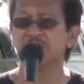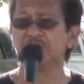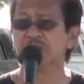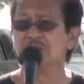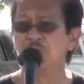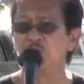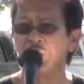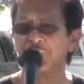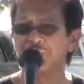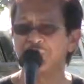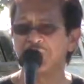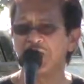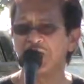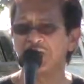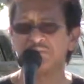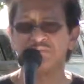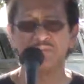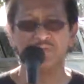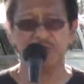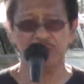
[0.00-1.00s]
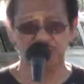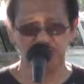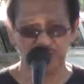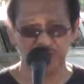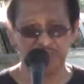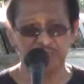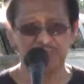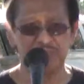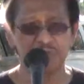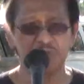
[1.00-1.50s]
the website, you
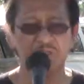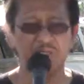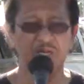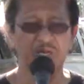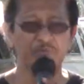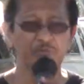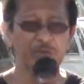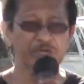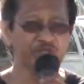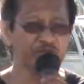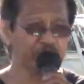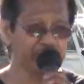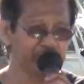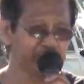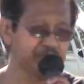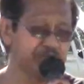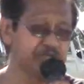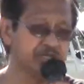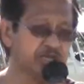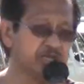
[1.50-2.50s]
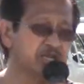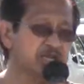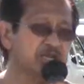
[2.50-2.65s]
know, uh, messages.